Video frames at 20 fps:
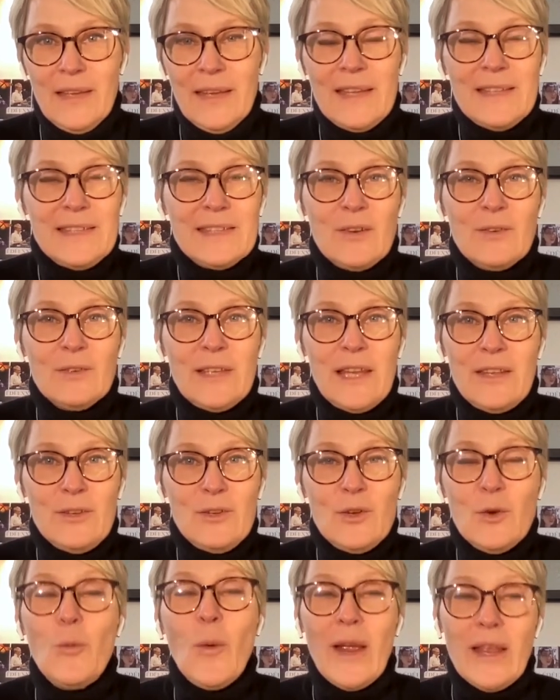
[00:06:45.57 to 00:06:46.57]
It's only
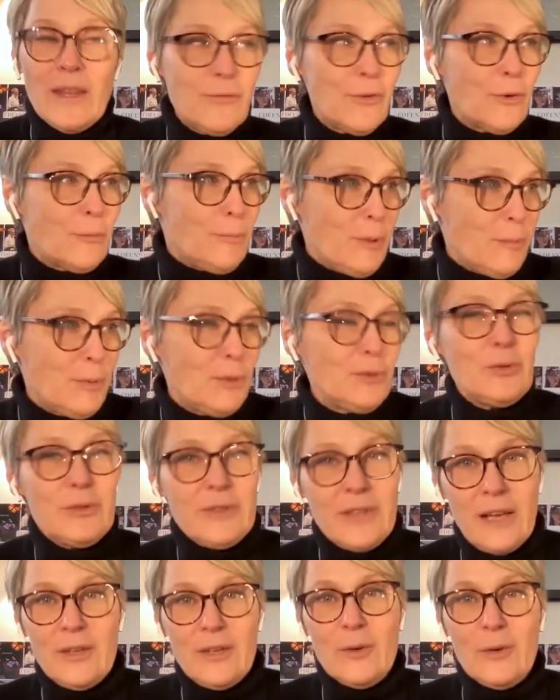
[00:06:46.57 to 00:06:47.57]
you wait for people to
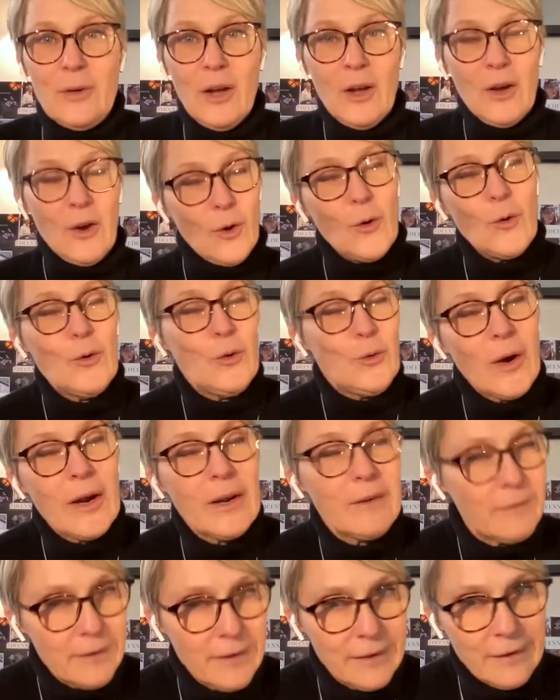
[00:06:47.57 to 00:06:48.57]
tell you, oh, you
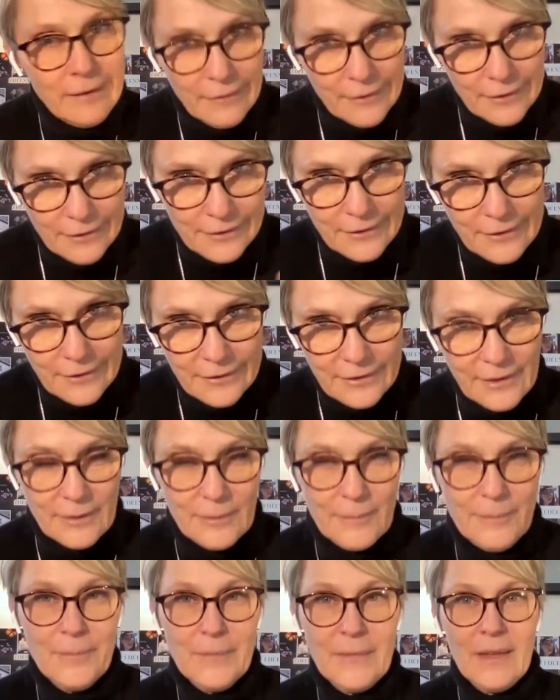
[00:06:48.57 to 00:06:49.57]
are really gorgeous,
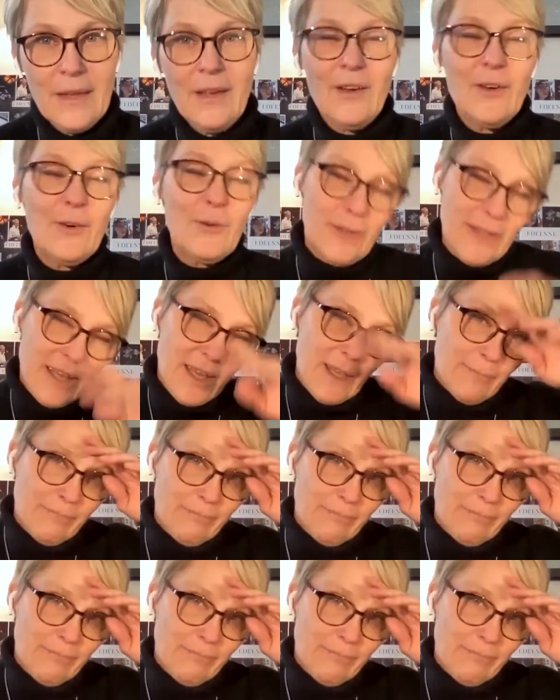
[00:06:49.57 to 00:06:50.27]
and oh, okay.